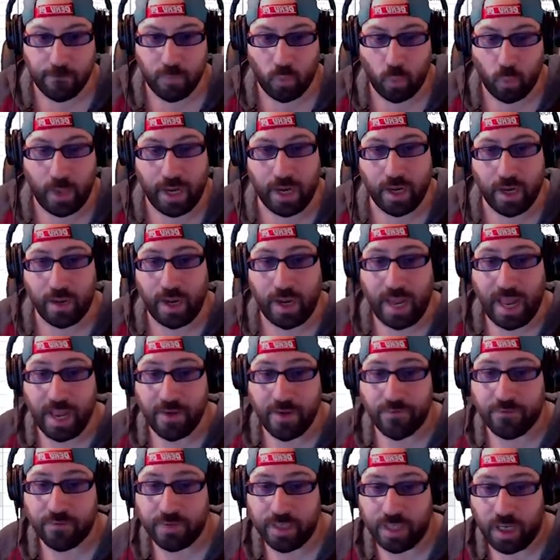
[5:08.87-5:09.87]
where
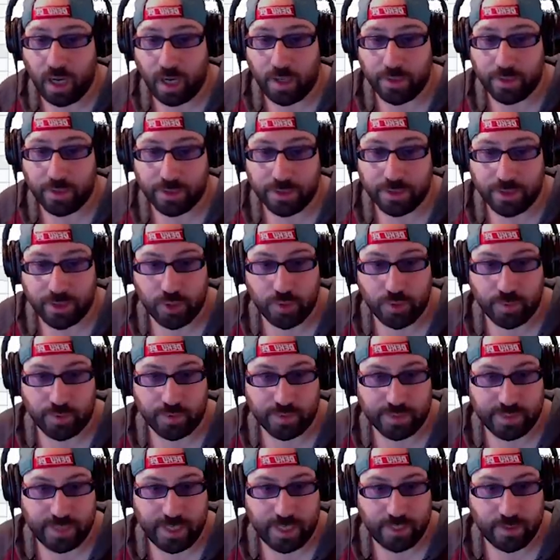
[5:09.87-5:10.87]
every other
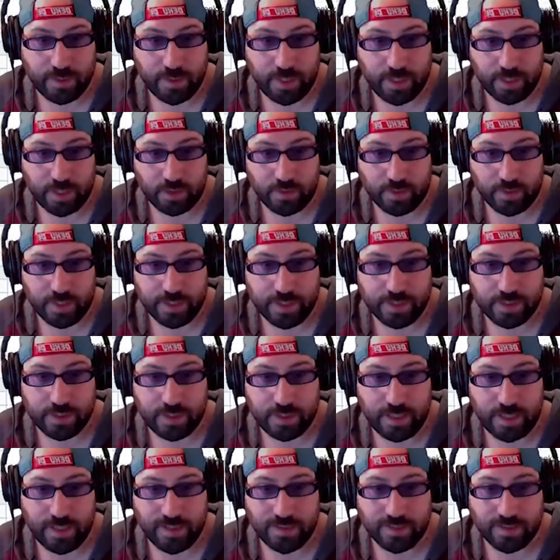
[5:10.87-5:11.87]
2%
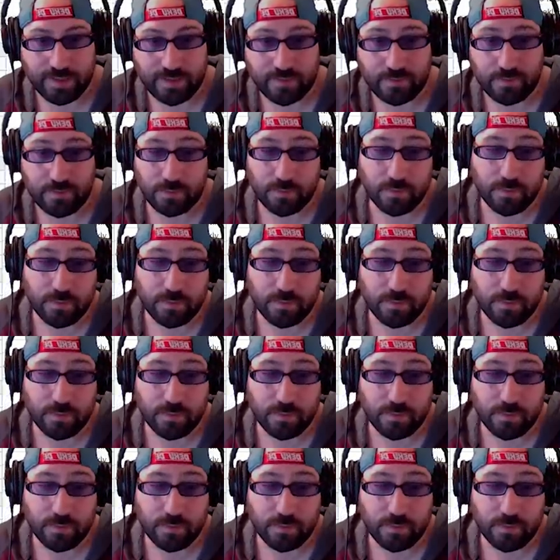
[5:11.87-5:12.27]
increase is